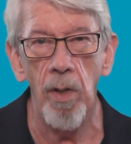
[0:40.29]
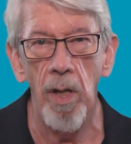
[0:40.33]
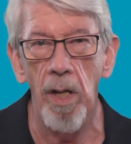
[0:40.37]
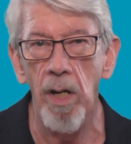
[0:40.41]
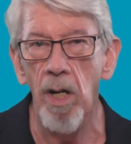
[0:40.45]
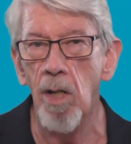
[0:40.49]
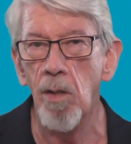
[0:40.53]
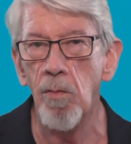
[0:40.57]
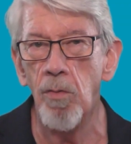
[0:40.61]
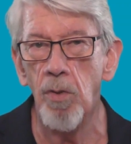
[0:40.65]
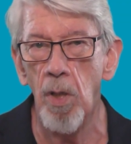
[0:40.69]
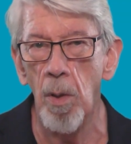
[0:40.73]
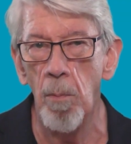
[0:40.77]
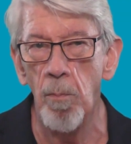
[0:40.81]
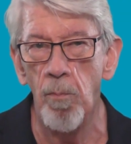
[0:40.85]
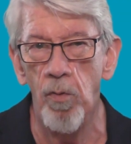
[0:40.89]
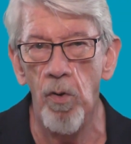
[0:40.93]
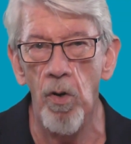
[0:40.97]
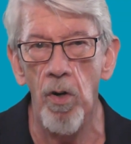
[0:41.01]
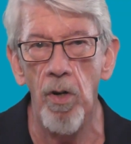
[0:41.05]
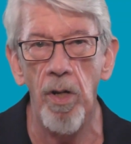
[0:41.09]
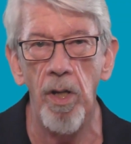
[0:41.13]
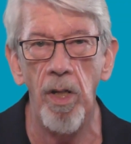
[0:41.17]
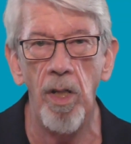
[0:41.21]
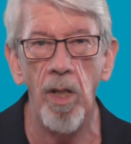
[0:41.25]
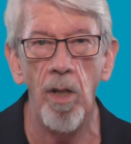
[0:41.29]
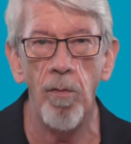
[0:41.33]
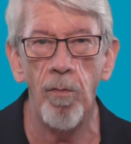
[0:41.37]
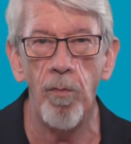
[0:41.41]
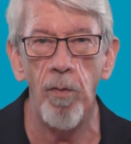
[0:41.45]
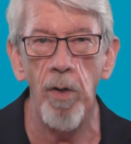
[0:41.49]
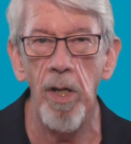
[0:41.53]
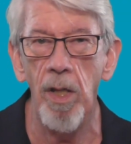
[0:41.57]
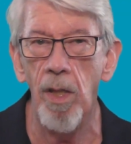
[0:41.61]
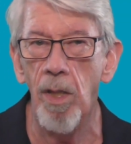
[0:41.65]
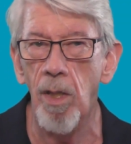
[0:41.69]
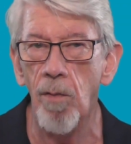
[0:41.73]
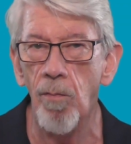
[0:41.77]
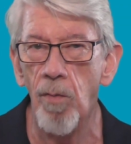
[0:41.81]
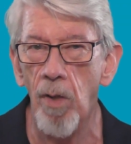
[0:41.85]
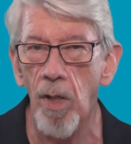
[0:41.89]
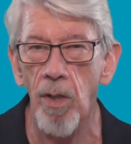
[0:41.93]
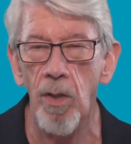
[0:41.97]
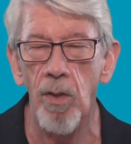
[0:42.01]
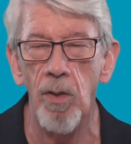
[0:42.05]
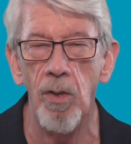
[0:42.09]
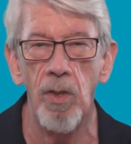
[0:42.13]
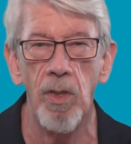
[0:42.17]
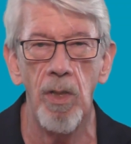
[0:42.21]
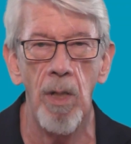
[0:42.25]
and are subverting the faith of
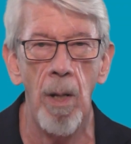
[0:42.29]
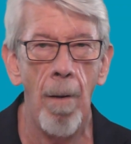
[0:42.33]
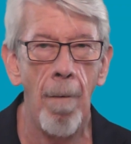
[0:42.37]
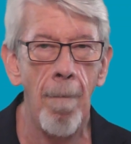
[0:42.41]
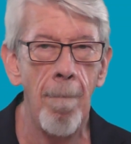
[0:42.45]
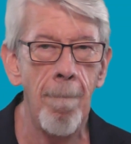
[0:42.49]
others.